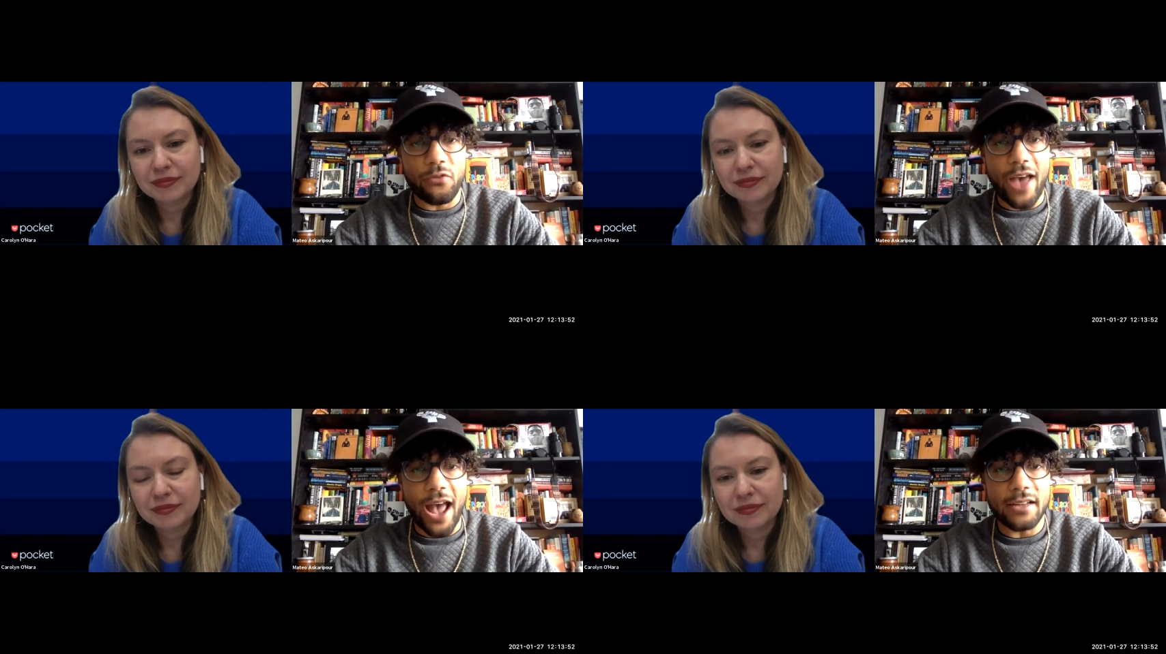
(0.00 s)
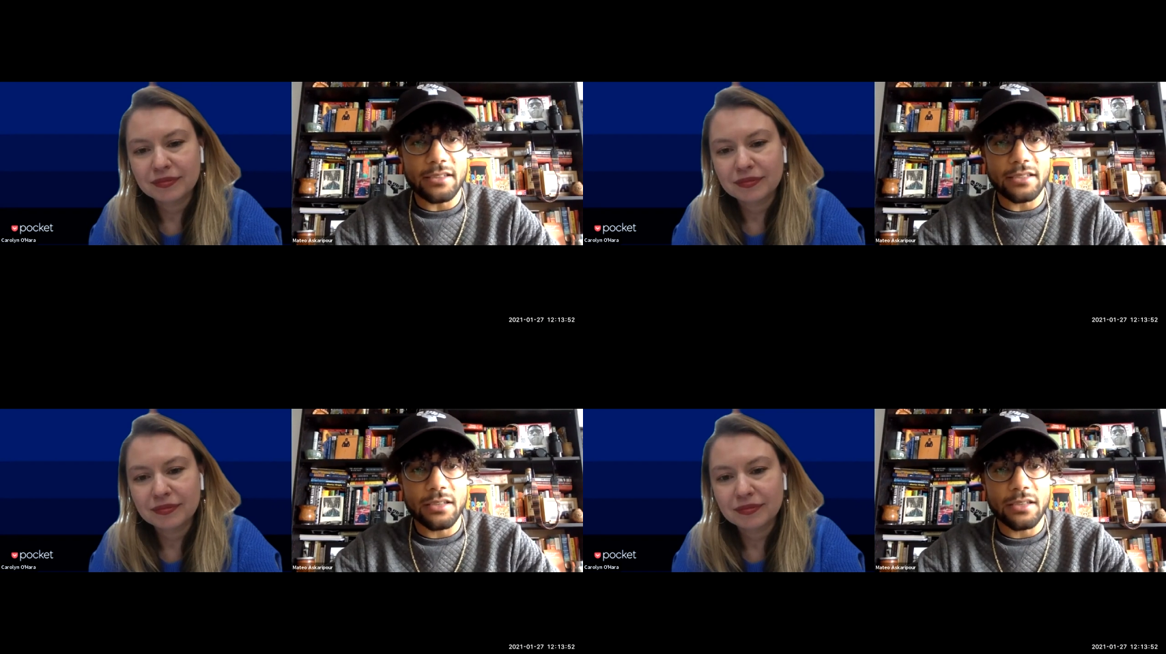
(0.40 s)
Speaker 1: so
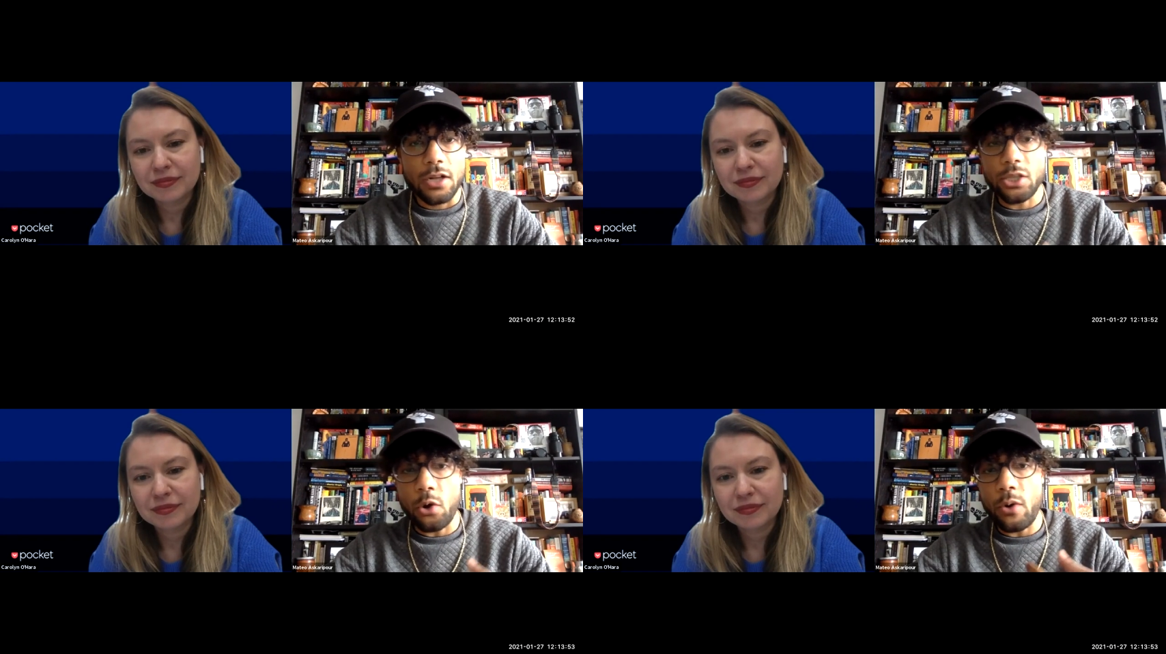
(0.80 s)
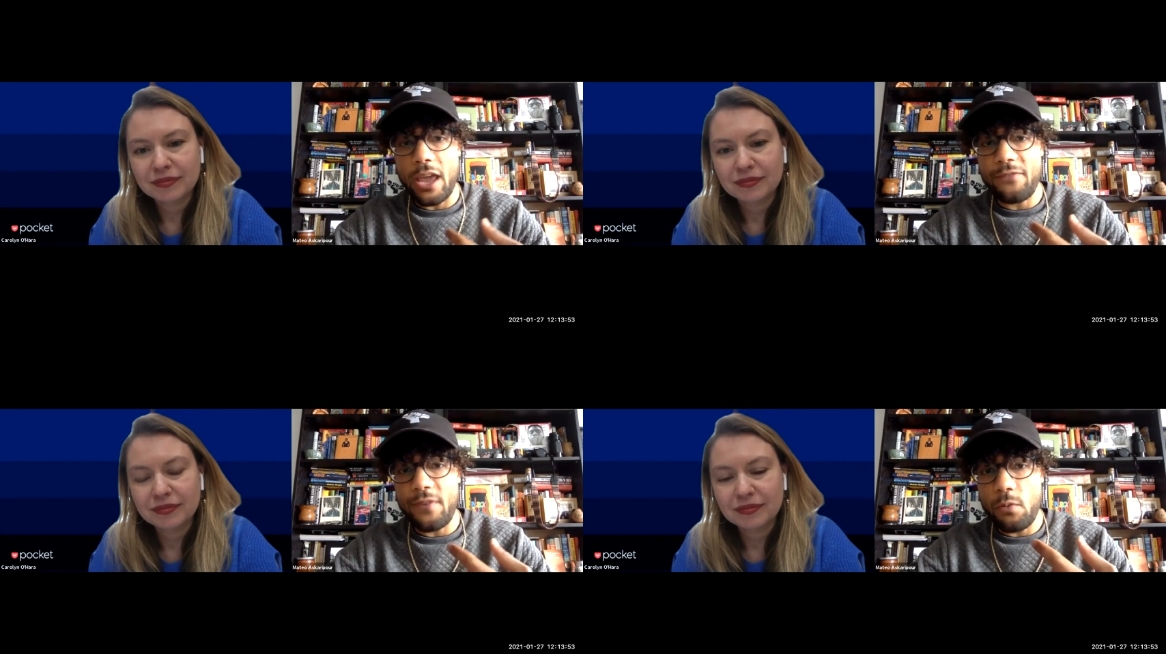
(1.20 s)
fast.
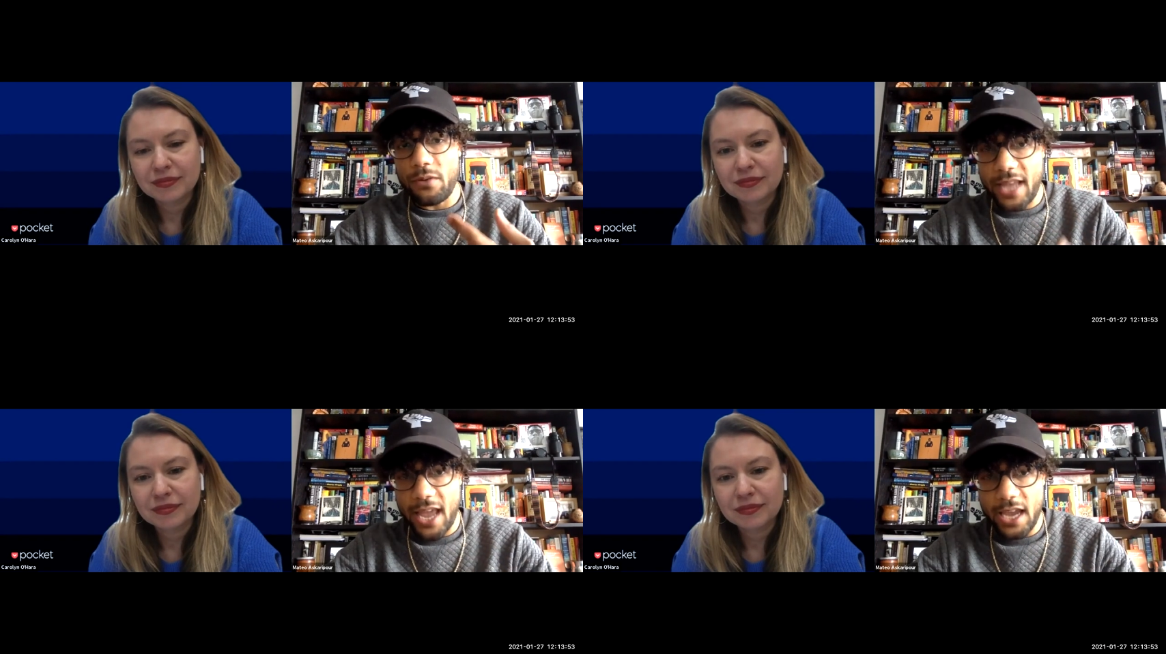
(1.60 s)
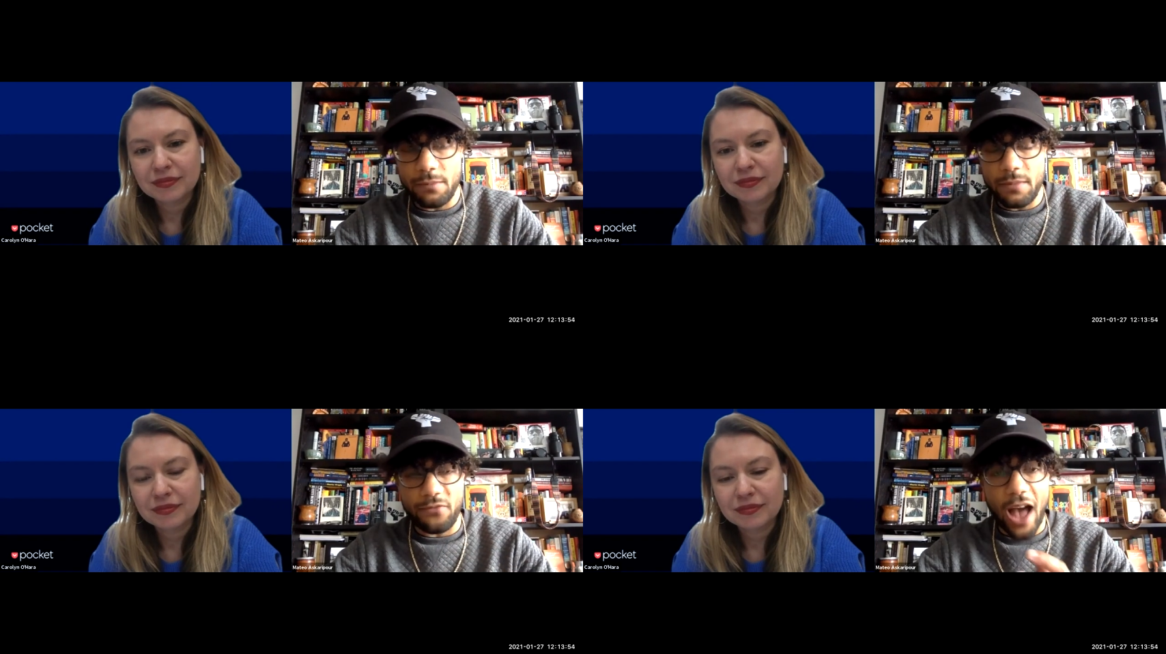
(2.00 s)
So if it would have
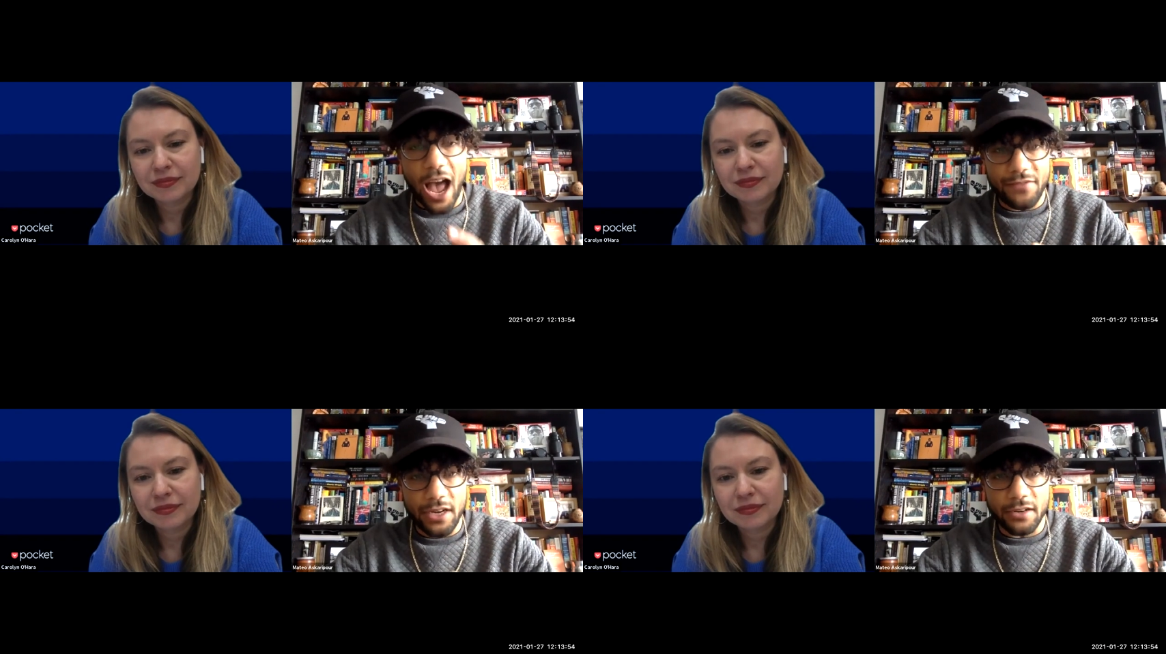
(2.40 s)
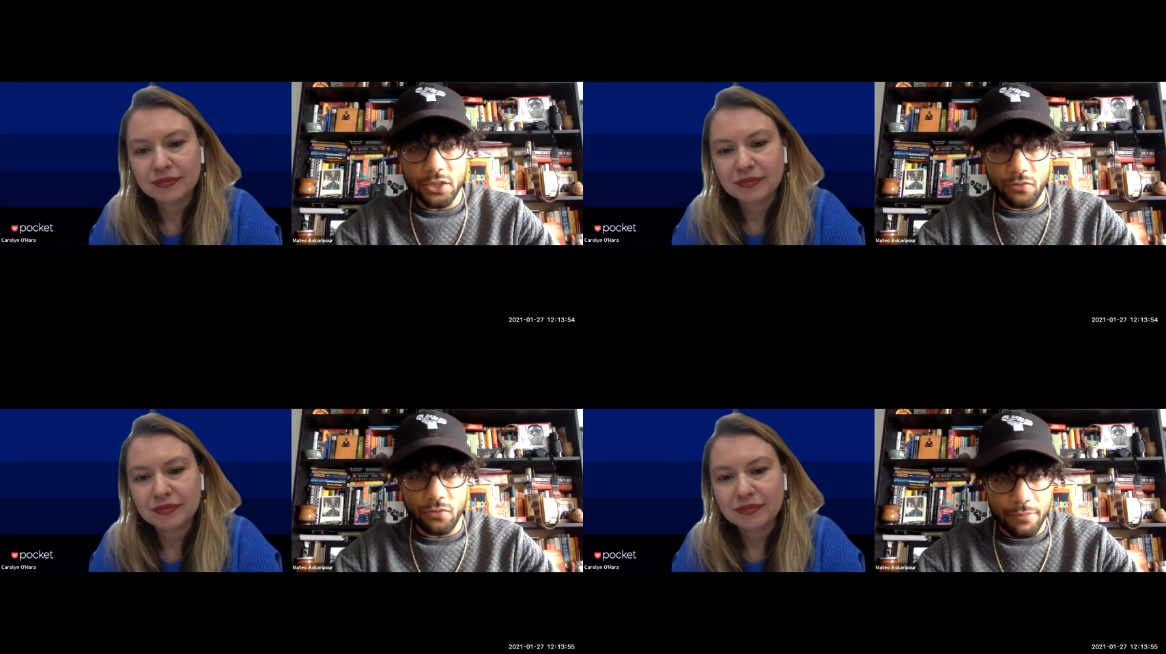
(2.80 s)
taken me 5
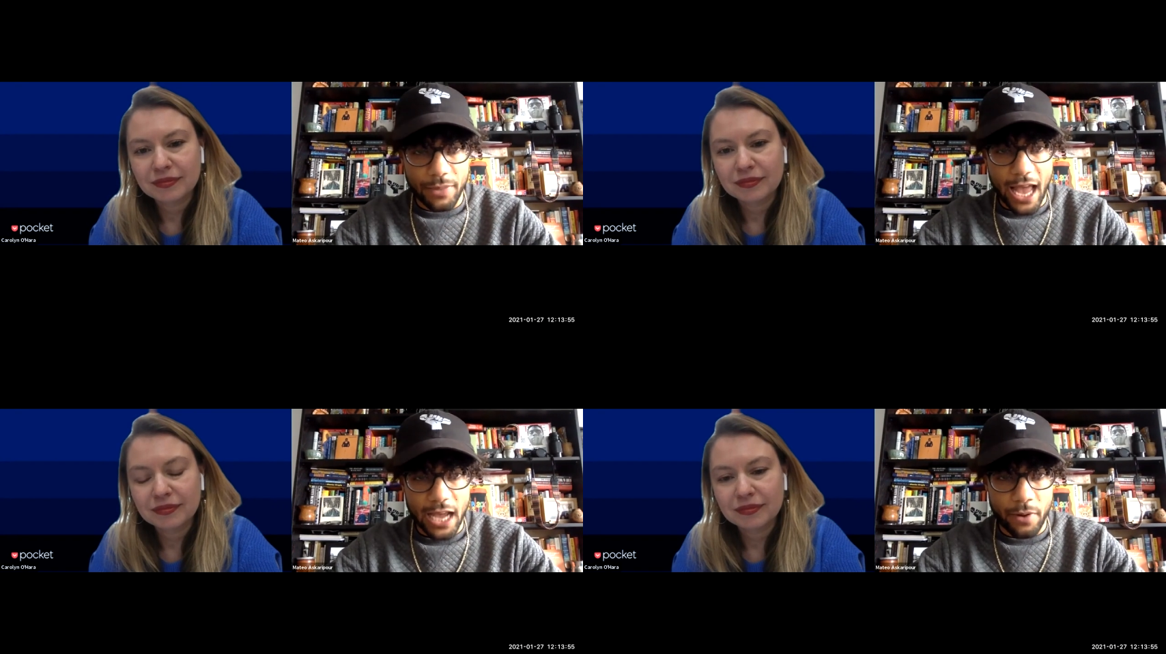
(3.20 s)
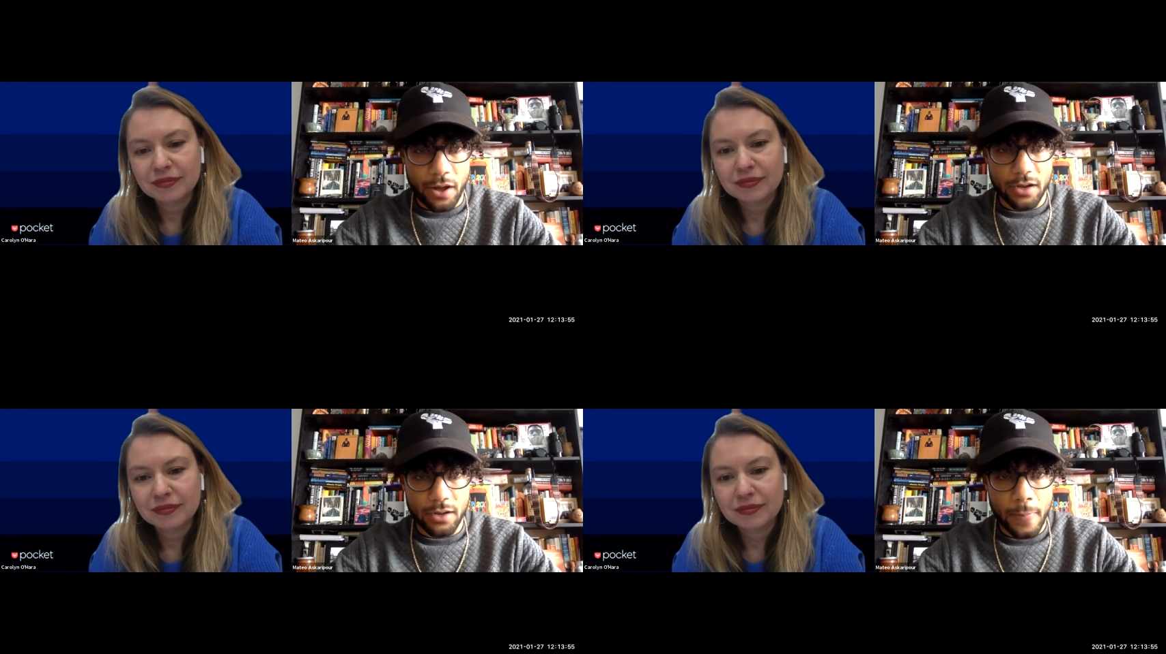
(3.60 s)
years to write Black
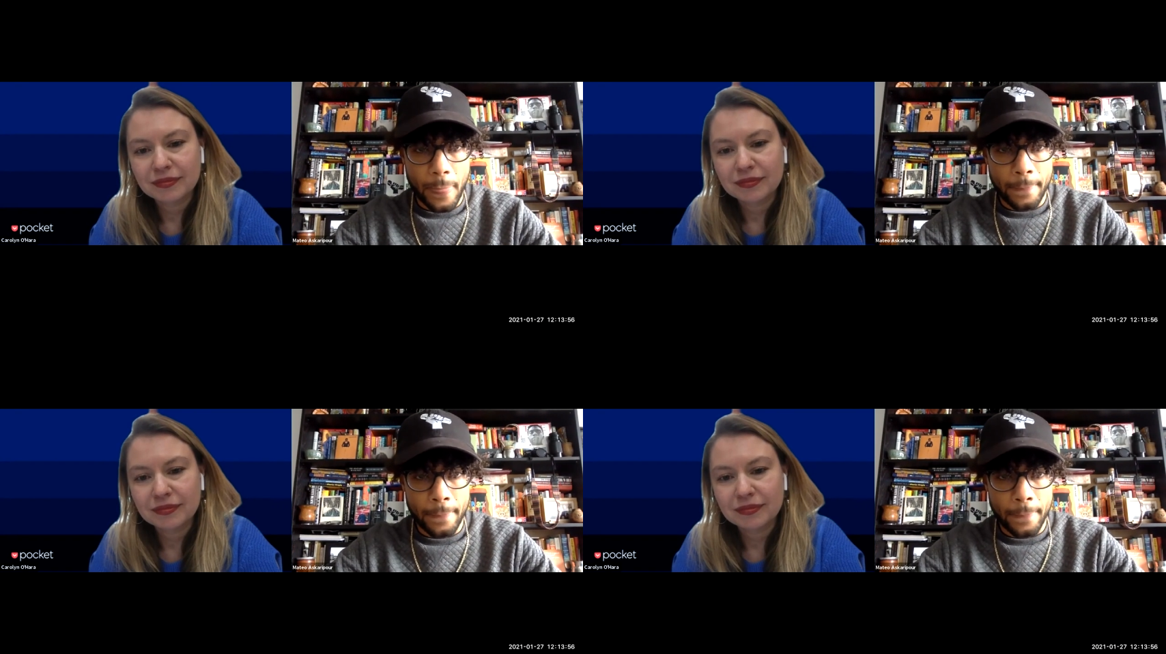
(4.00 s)
Buck,